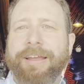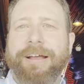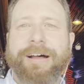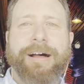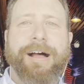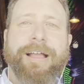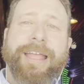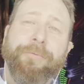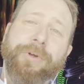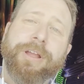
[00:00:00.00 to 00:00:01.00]

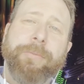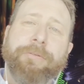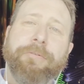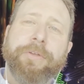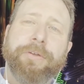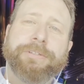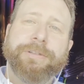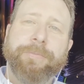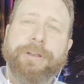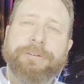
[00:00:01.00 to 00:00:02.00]
And we're going to be reviewing
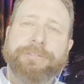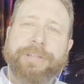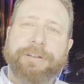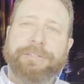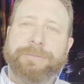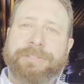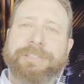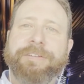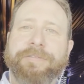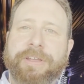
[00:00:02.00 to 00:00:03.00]
some beers that are
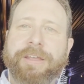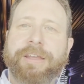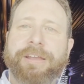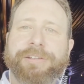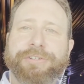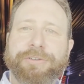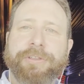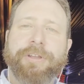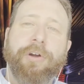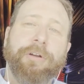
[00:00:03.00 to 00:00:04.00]
specific to
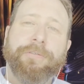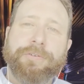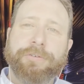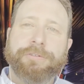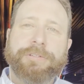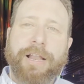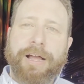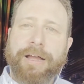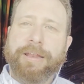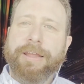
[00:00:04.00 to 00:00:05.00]
the Carnival Cruise
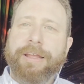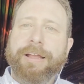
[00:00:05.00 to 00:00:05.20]
line.